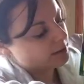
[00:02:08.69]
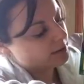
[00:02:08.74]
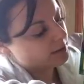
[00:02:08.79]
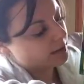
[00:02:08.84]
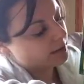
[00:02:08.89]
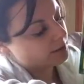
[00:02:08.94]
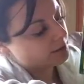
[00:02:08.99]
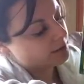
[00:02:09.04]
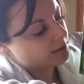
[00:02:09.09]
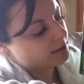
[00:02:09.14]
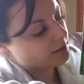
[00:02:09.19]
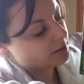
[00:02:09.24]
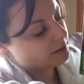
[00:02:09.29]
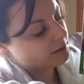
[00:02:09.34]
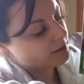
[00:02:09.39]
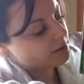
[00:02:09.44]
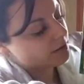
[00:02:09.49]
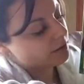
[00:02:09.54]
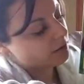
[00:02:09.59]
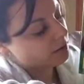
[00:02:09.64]
down to the
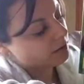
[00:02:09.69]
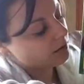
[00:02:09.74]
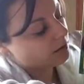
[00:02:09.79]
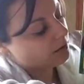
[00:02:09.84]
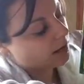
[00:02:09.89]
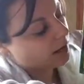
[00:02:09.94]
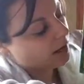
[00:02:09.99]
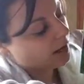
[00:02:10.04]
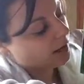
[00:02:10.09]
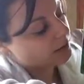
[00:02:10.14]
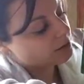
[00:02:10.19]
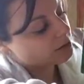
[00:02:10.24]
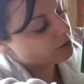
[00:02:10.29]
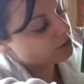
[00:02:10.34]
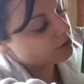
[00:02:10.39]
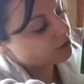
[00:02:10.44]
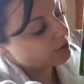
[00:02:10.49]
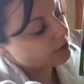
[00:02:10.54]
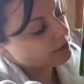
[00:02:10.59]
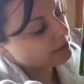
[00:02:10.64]
middle. And
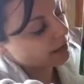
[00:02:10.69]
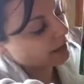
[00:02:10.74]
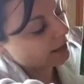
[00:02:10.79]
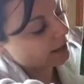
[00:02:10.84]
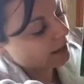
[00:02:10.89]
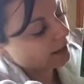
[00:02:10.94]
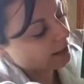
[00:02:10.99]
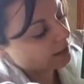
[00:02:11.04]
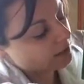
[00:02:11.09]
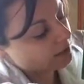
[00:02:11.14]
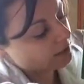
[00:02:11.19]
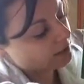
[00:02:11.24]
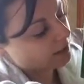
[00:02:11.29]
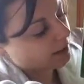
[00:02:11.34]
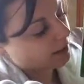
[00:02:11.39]
another diagonal